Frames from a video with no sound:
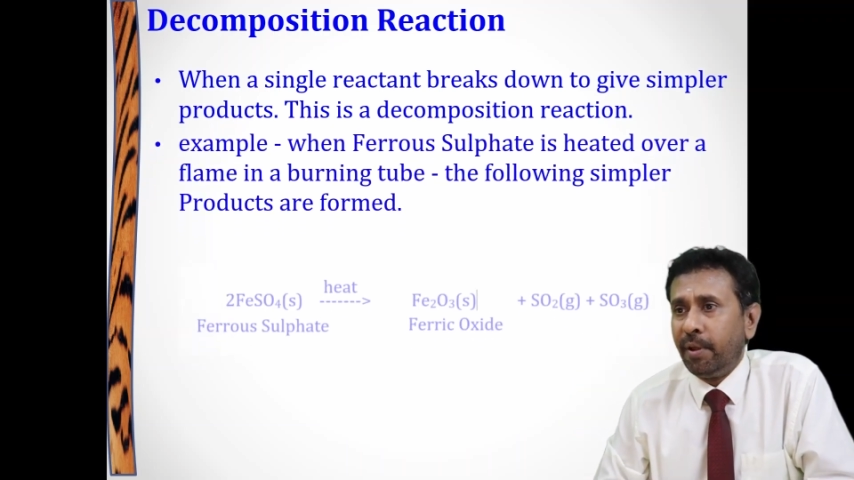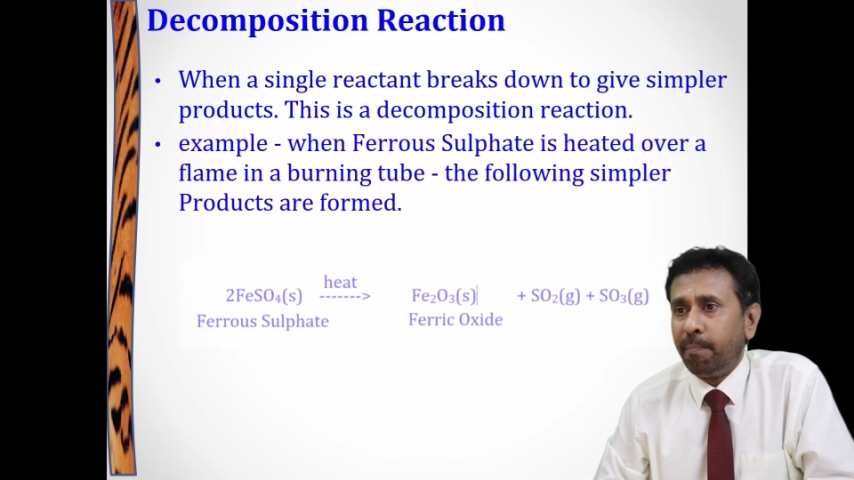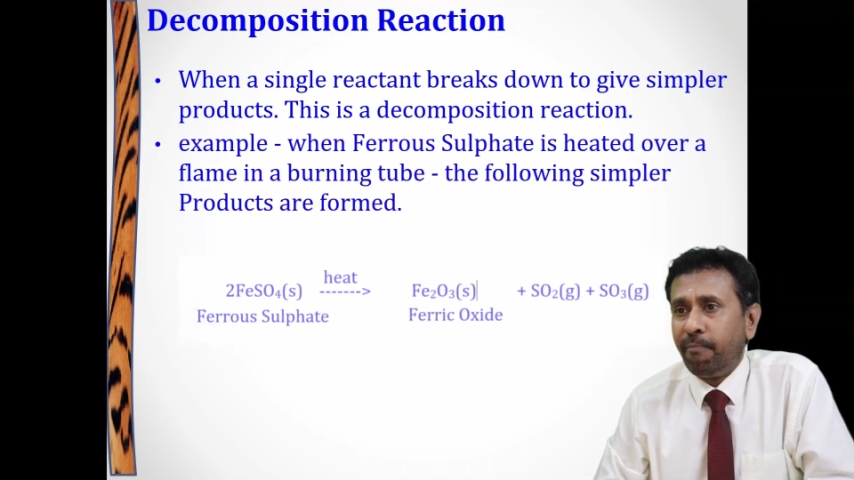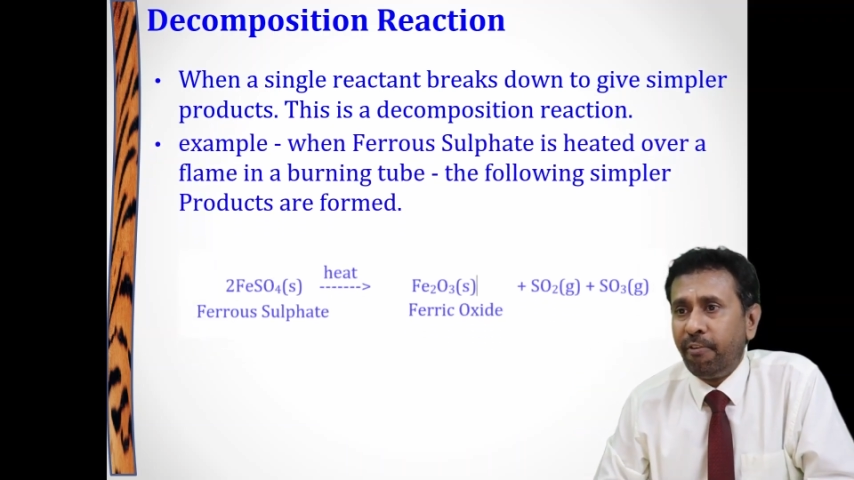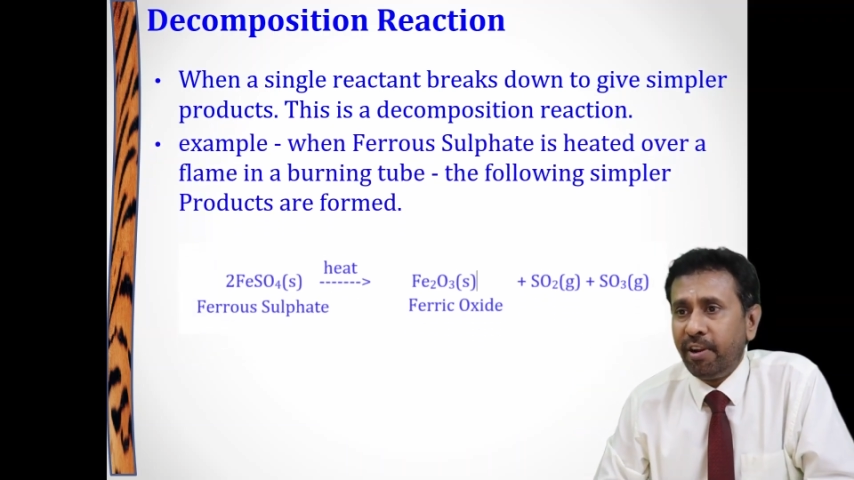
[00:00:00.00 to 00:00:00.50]

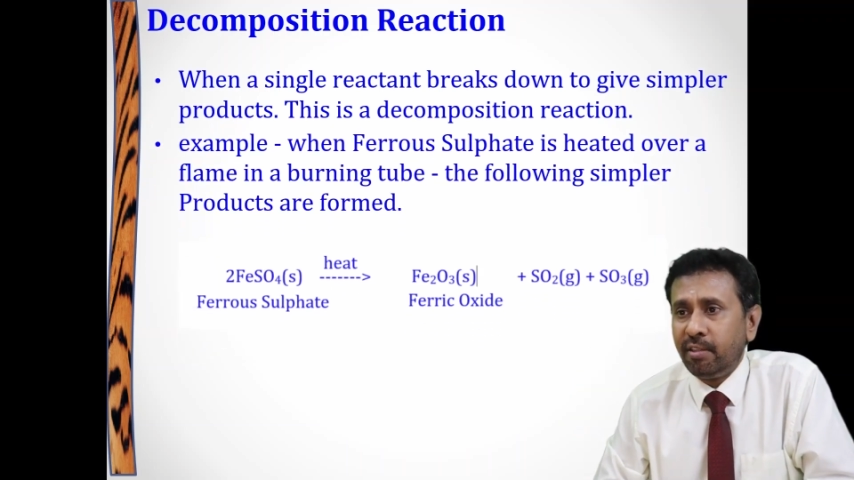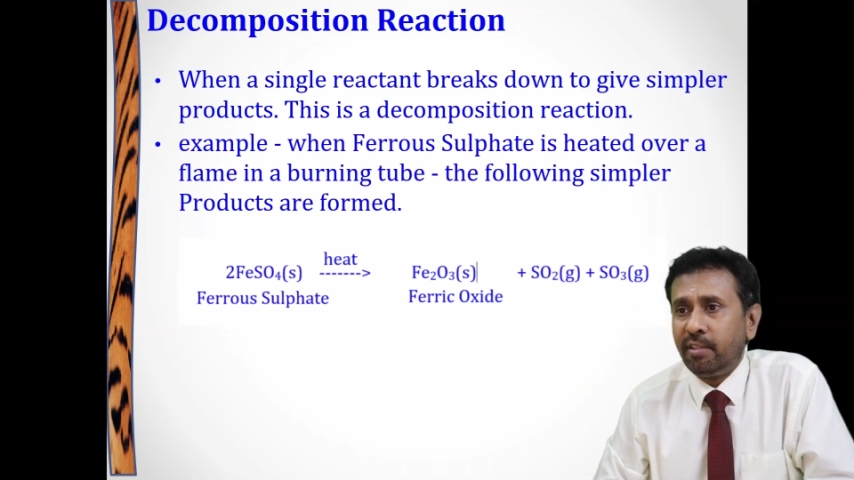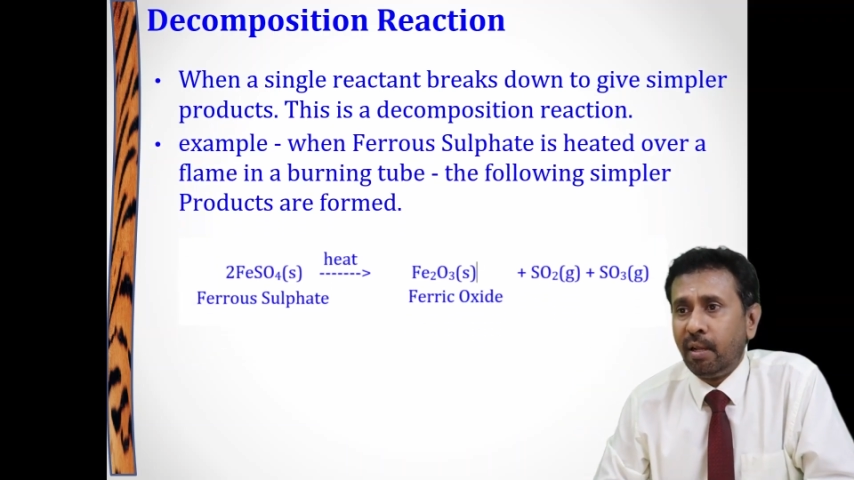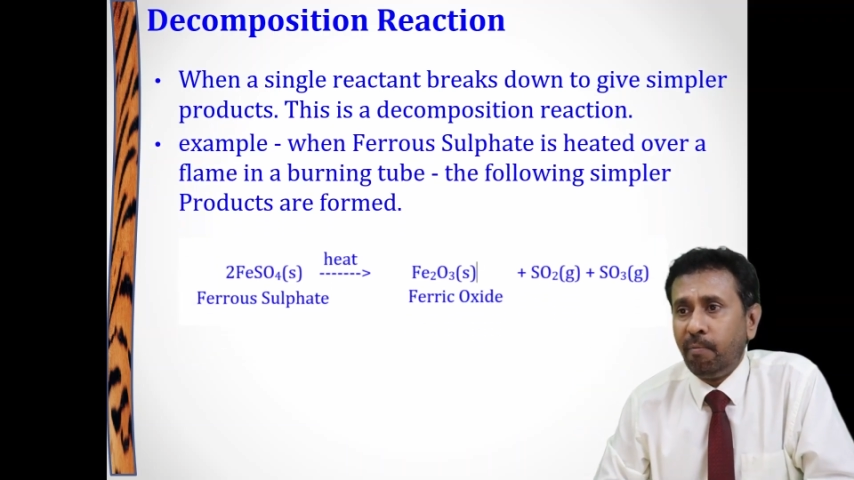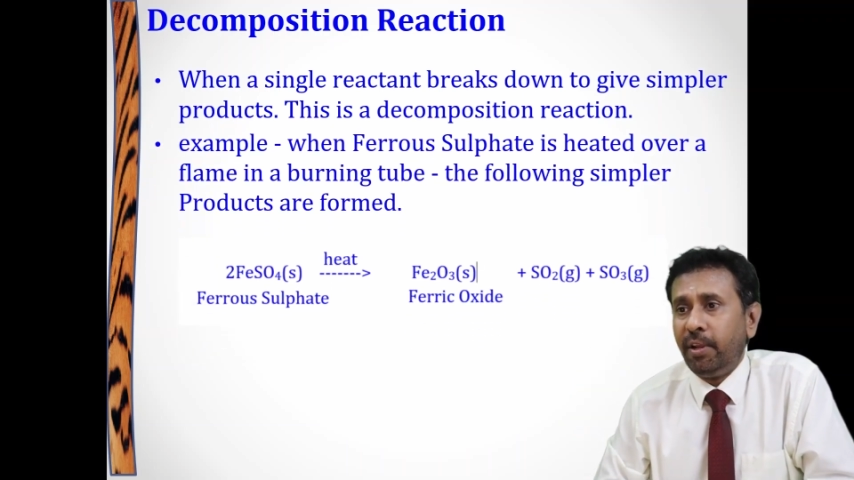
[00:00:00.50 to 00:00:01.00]
ferrous
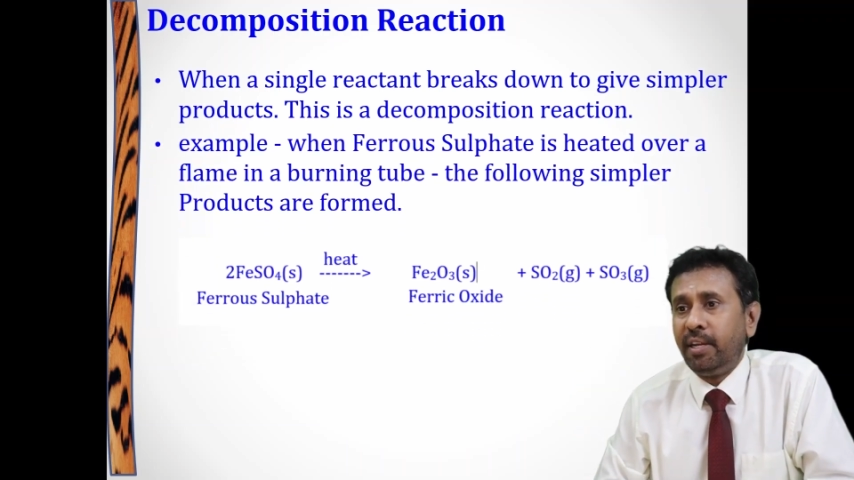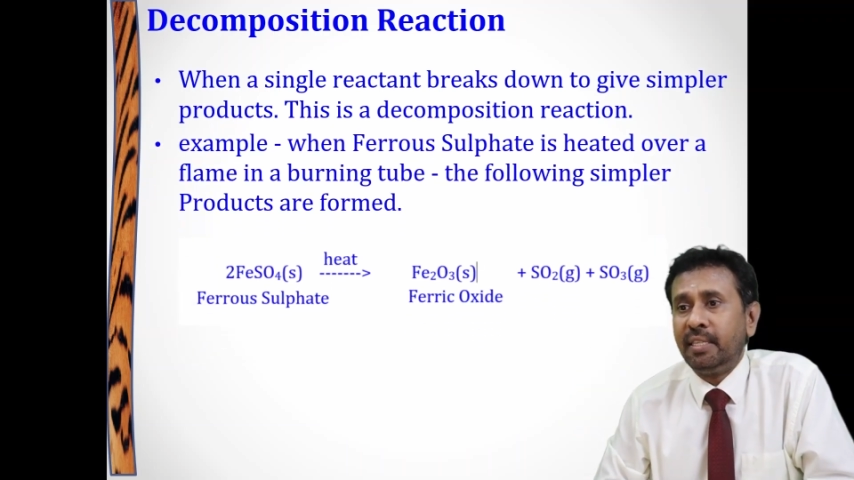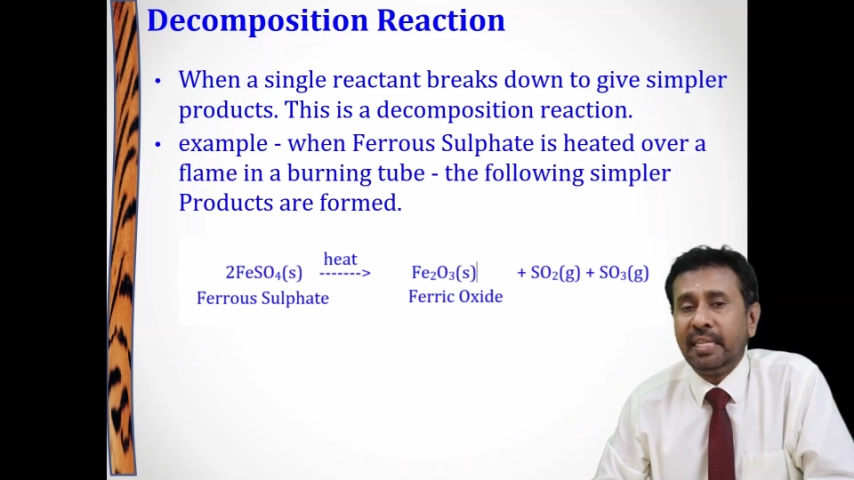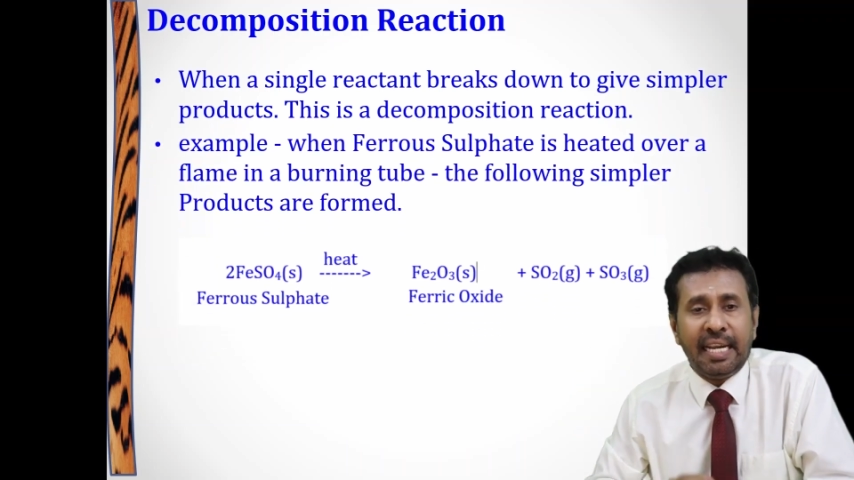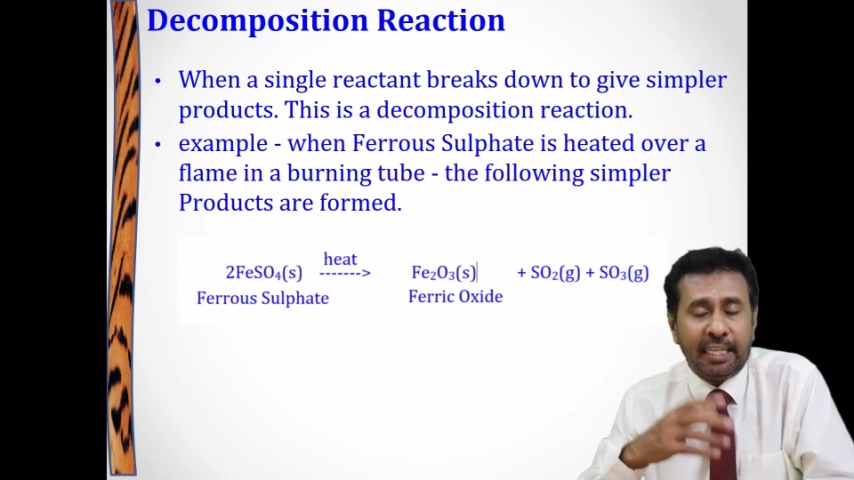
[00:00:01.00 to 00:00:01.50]
sulfate is
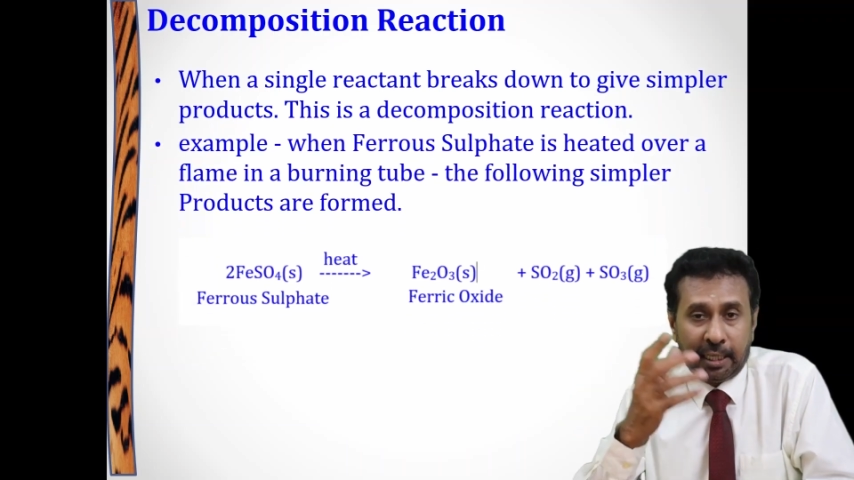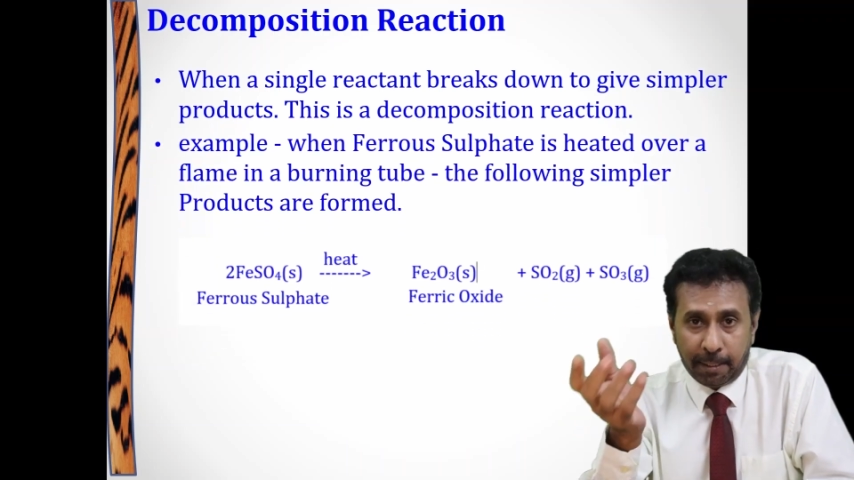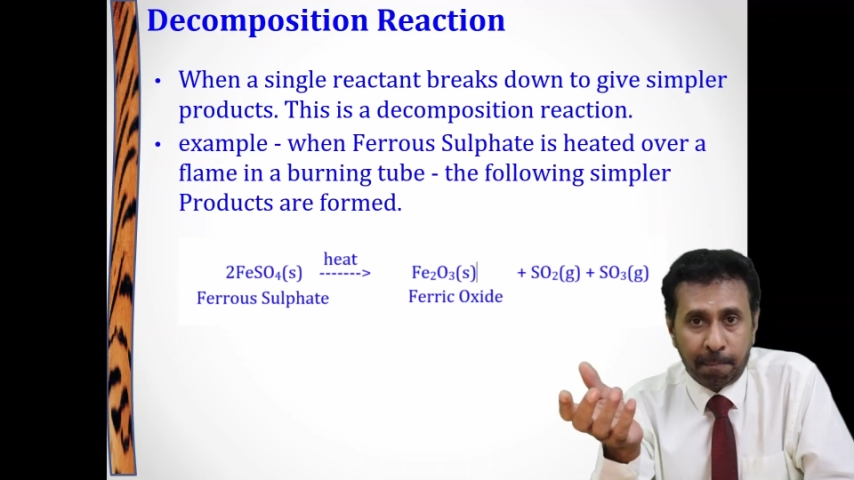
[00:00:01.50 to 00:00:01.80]
heated,